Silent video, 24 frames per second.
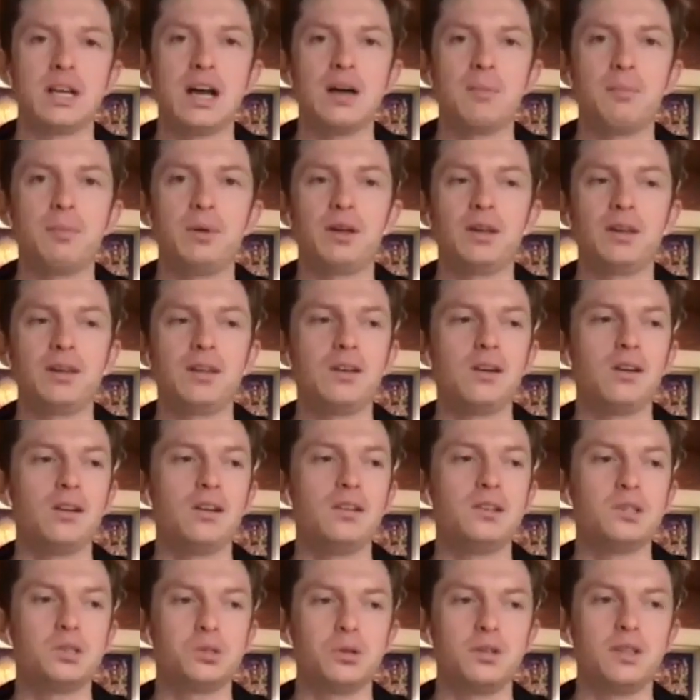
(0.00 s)
topic in our
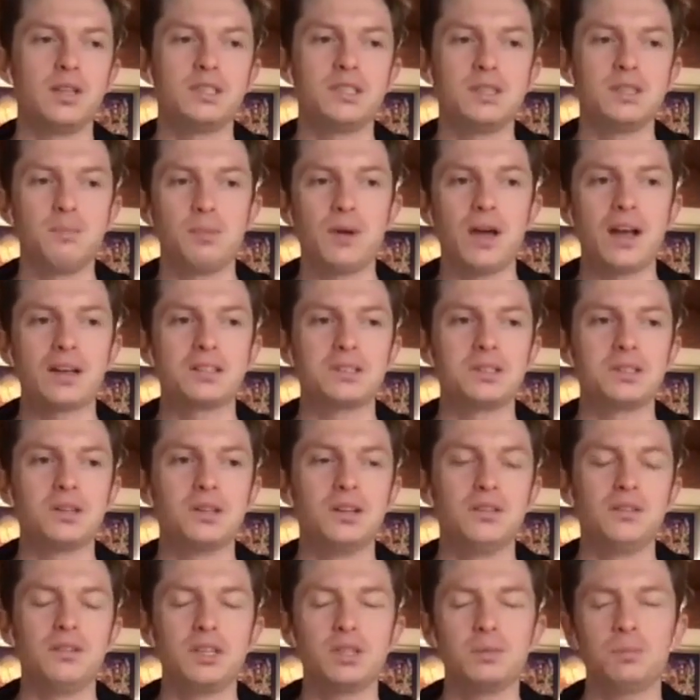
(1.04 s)
industry that's impacting
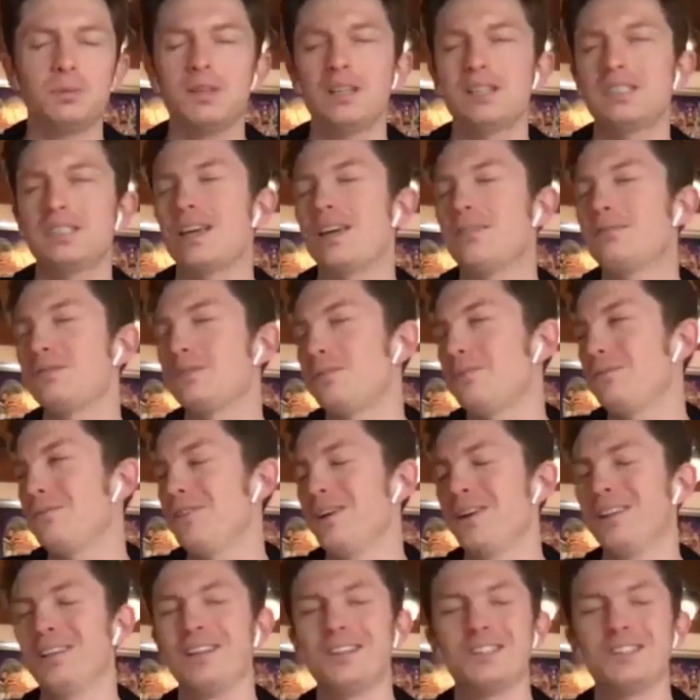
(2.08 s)
all of us, but let's have some fun.